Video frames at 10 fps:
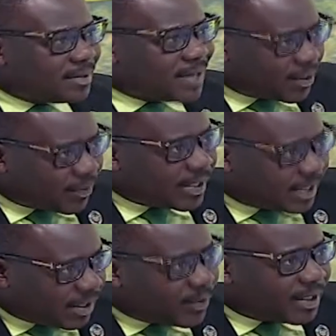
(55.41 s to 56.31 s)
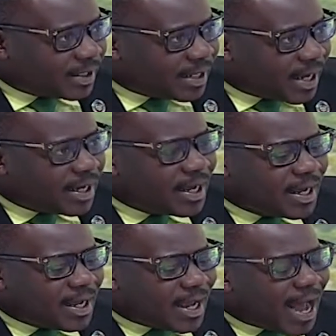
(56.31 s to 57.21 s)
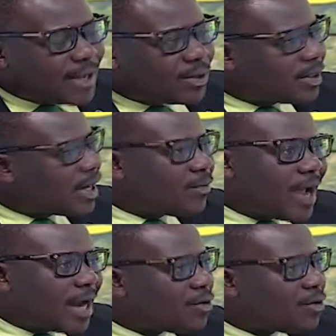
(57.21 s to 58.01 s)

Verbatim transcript: That was the situation then. Mm -hmm. I thought that we had